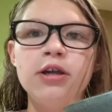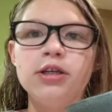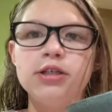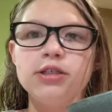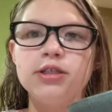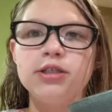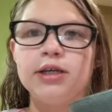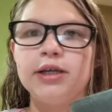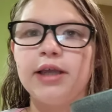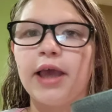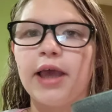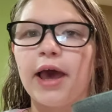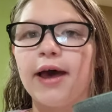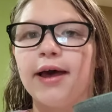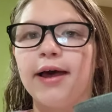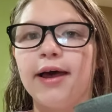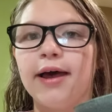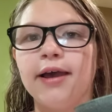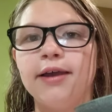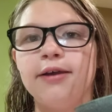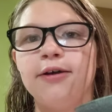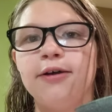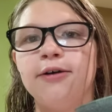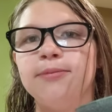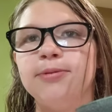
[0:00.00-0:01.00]
So yeah,
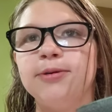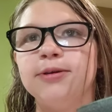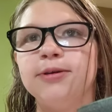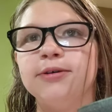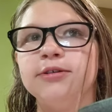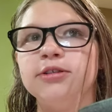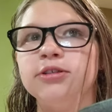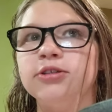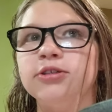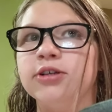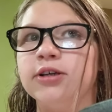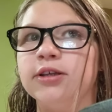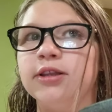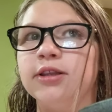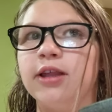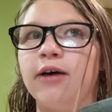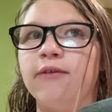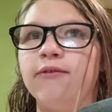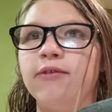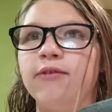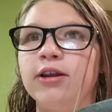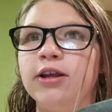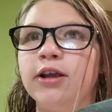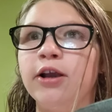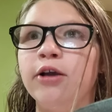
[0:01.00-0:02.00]
I hope you enjoyed that
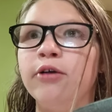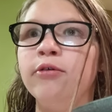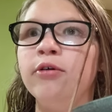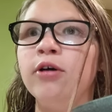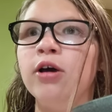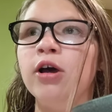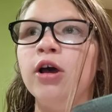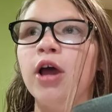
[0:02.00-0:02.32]
video.